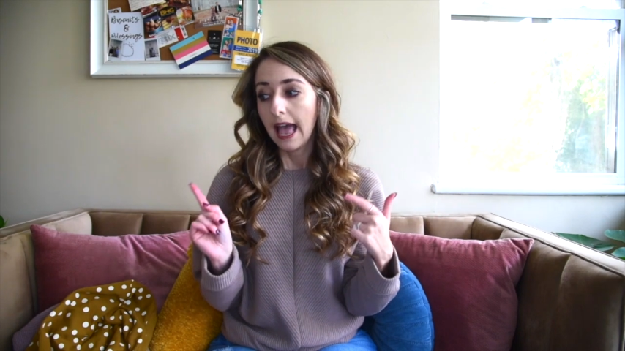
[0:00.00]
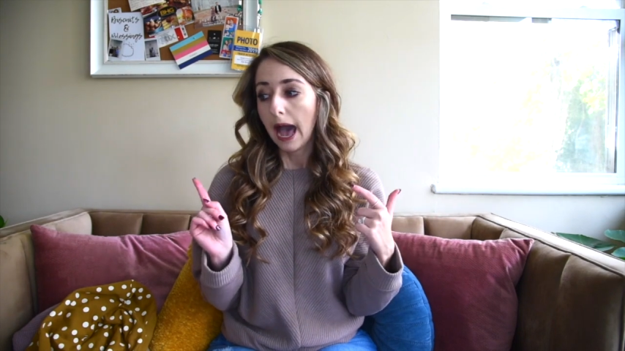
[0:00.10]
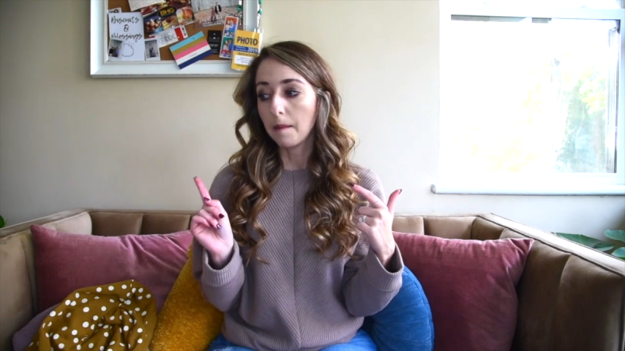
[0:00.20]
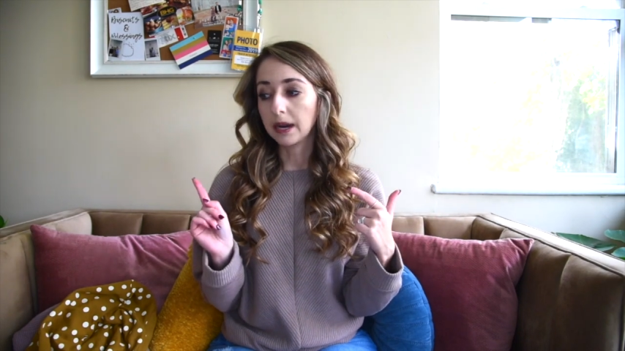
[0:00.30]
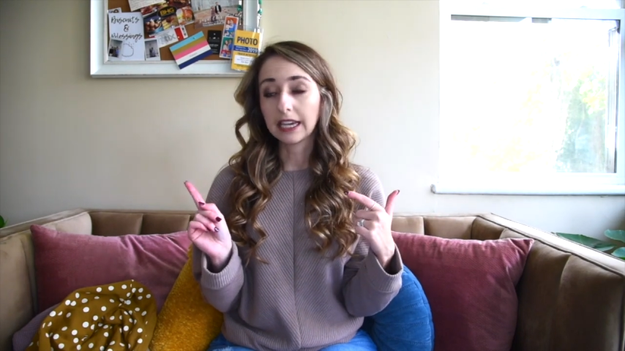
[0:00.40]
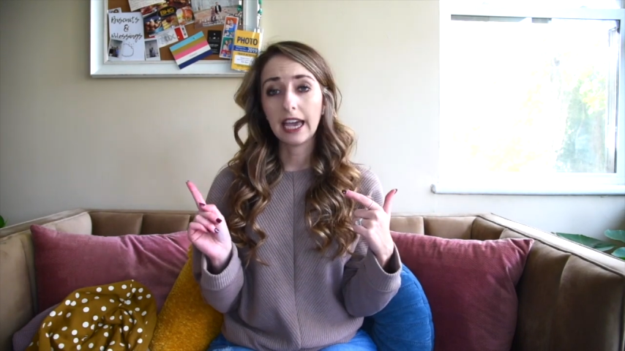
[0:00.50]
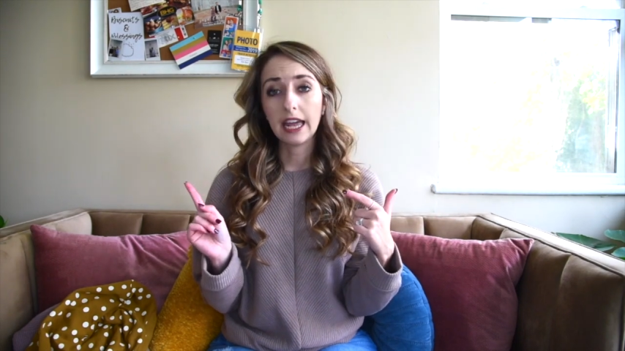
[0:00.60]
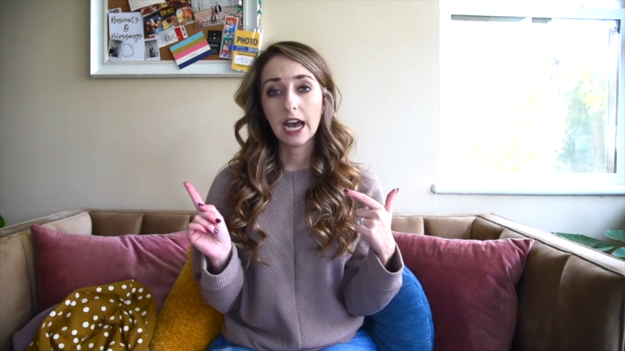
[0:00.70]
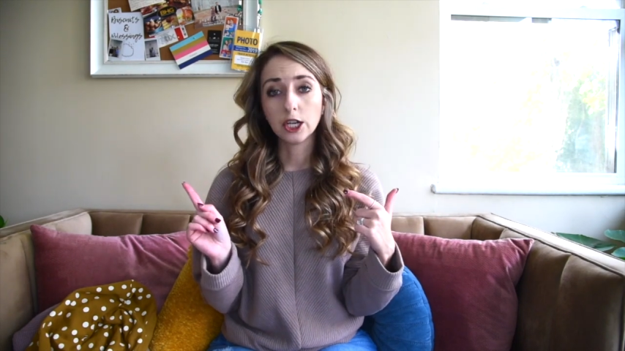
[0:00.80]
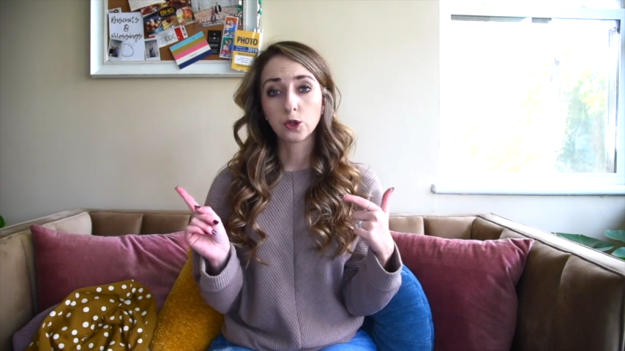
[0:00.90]
I'm gonna
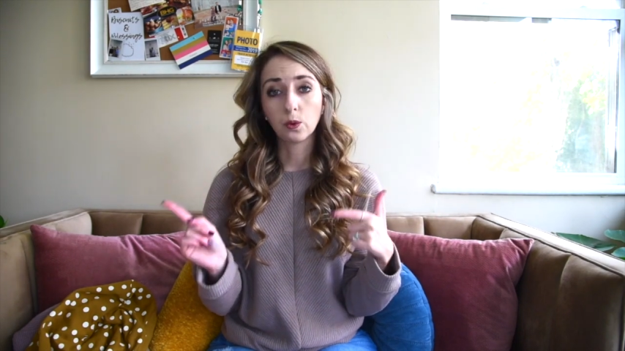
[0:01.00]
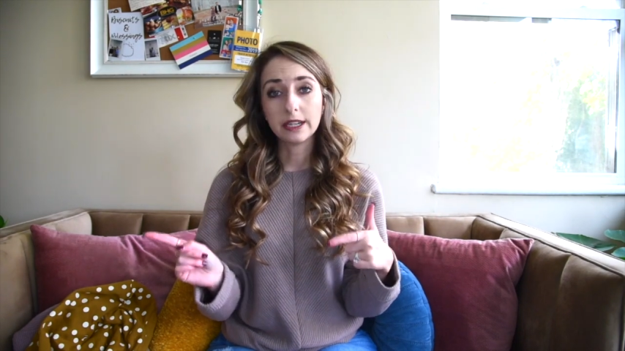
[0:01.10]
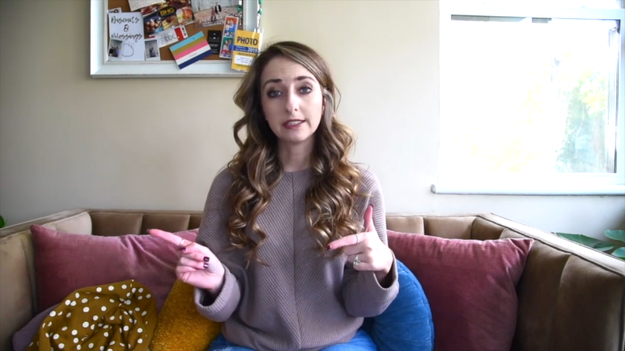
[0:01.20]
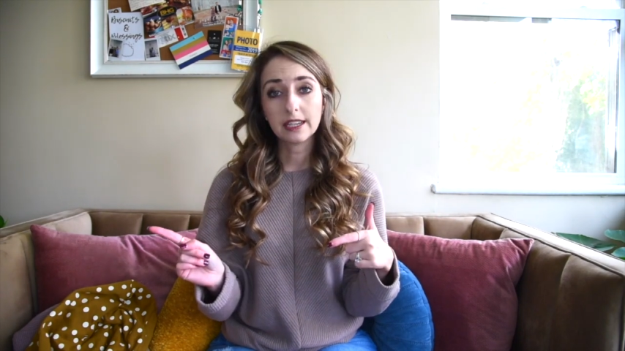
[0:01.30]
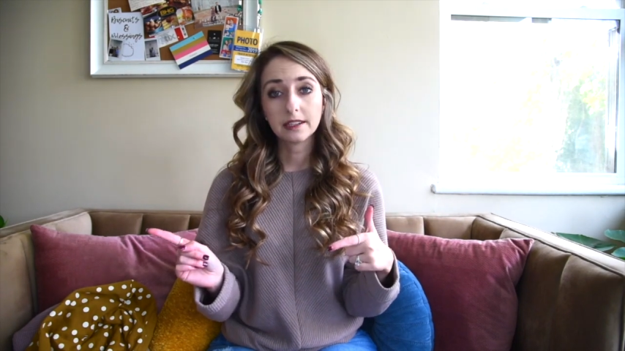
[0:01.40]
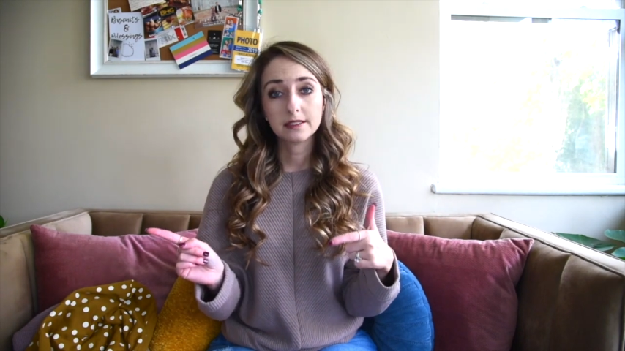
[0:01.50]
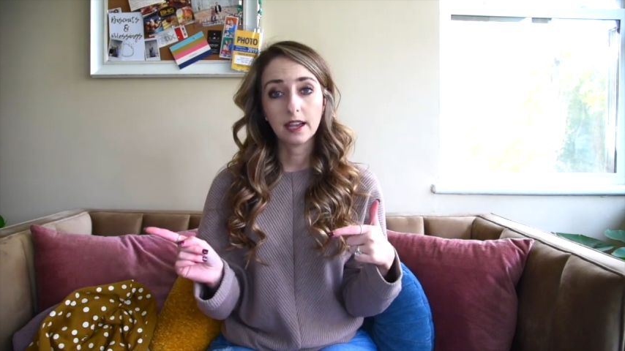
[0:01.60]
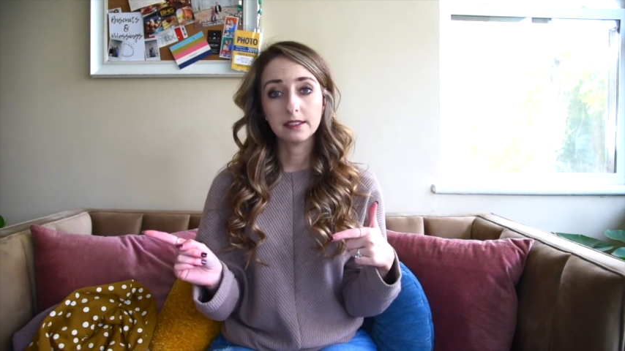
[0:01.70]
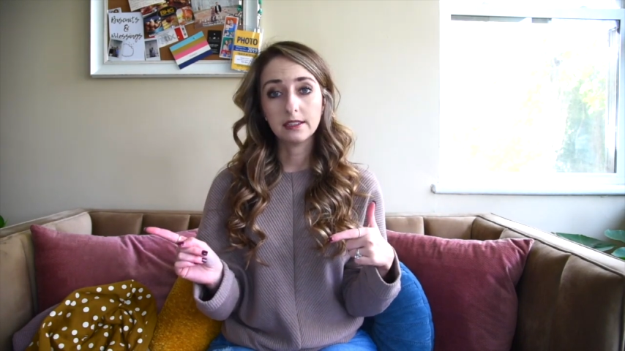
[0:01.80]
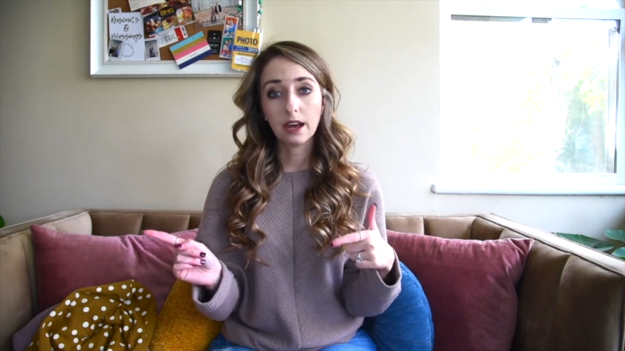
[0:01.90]
get a 26
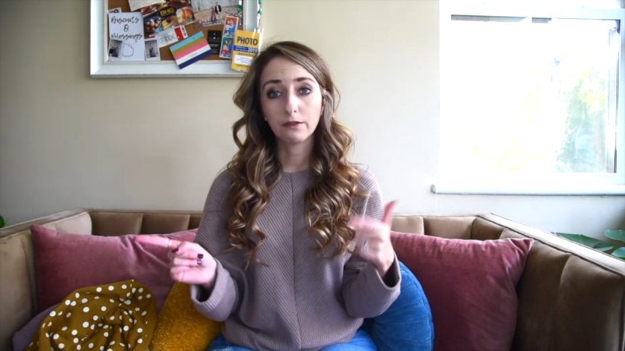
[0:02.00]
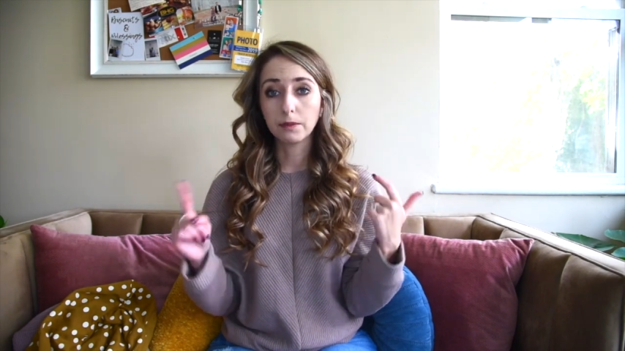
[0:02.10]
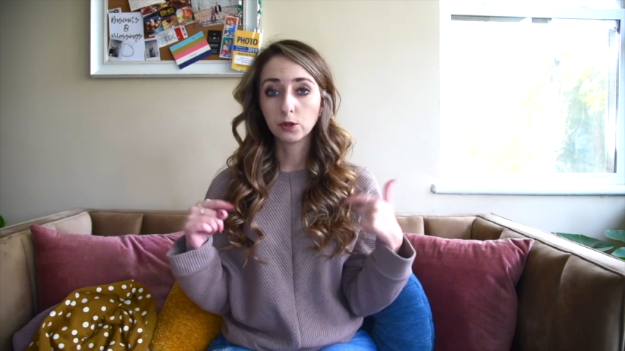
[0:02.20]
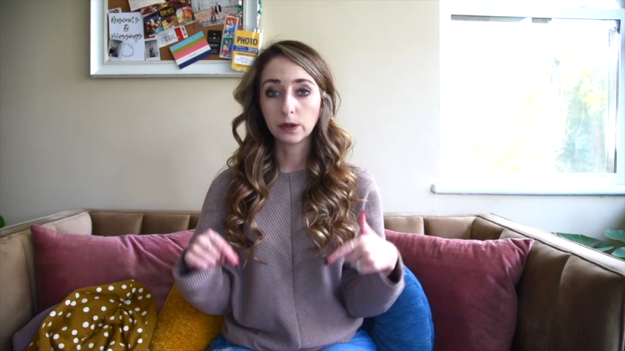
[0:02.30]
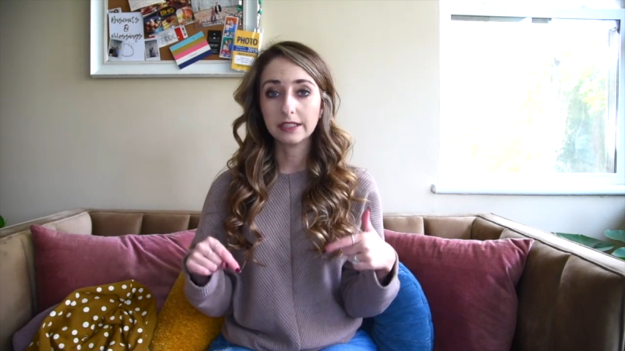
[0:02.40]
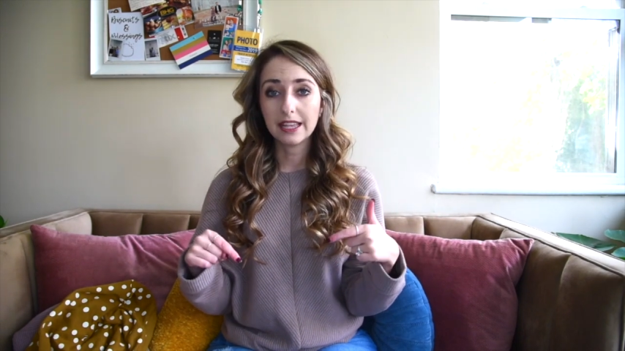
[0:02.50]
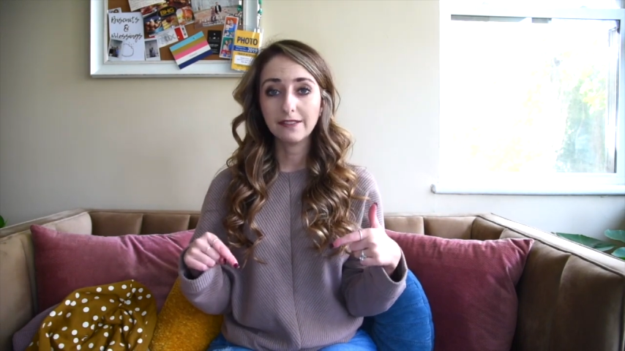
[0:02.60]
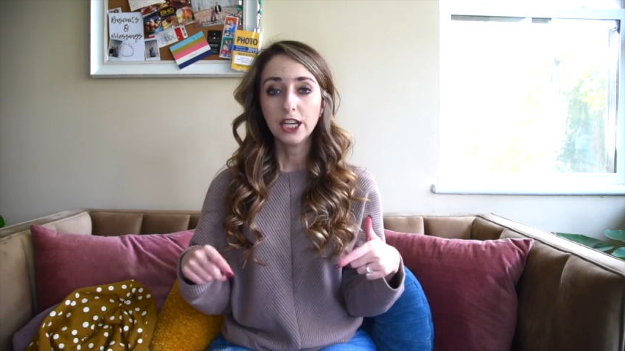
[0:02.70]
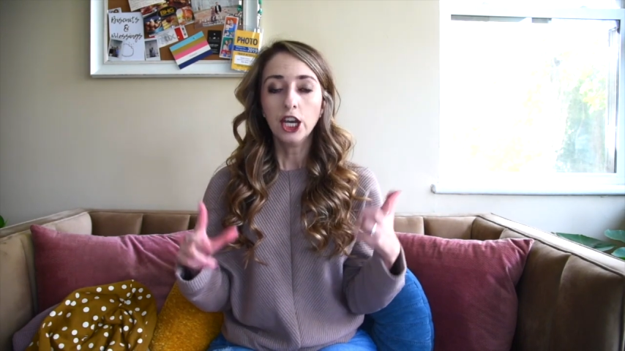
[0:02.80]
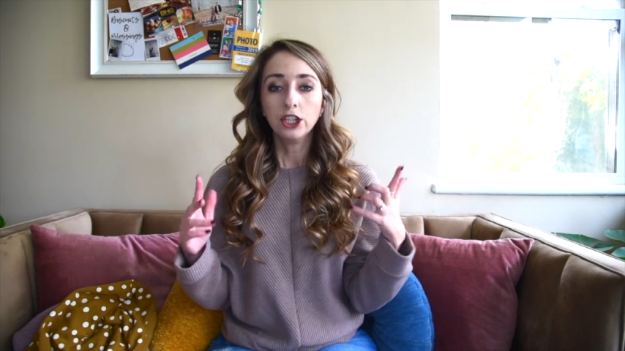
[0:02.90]
sizing down from a 27